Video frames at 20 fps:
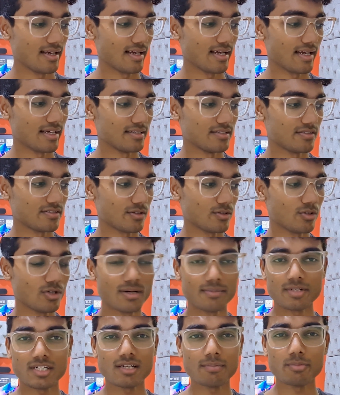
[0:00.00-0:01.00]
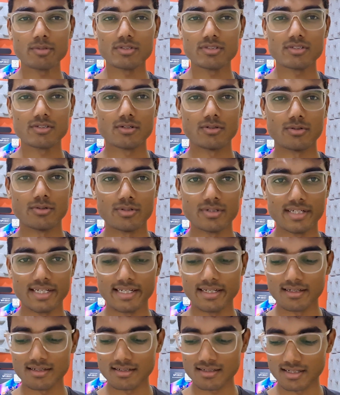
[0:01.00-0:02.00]
and so I'm gonna put the code
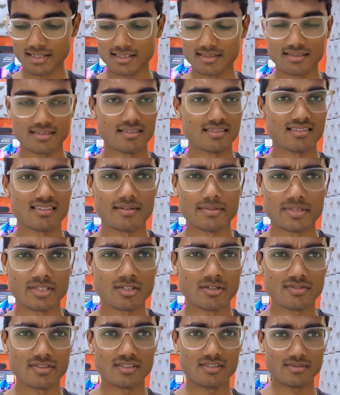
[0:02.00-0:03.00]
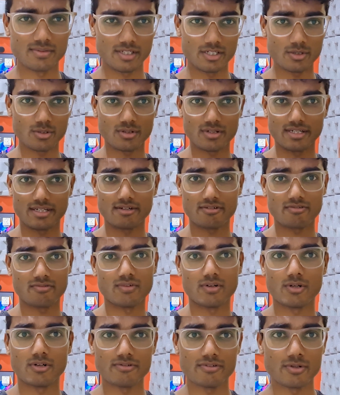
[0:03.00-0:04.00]
here in the description of this video if
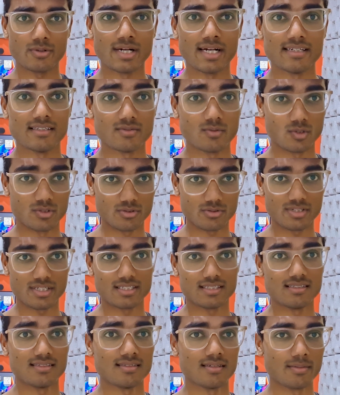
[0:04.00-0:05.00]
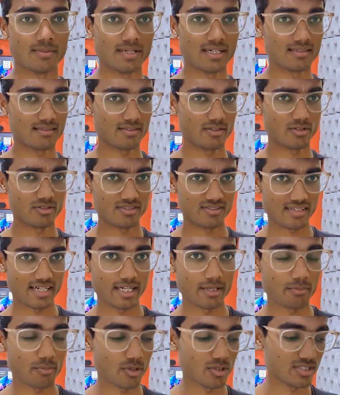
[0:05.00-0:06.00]
one of you guys want to take this up as your
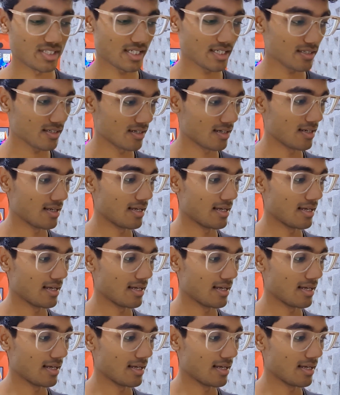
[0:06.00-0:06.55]
side project.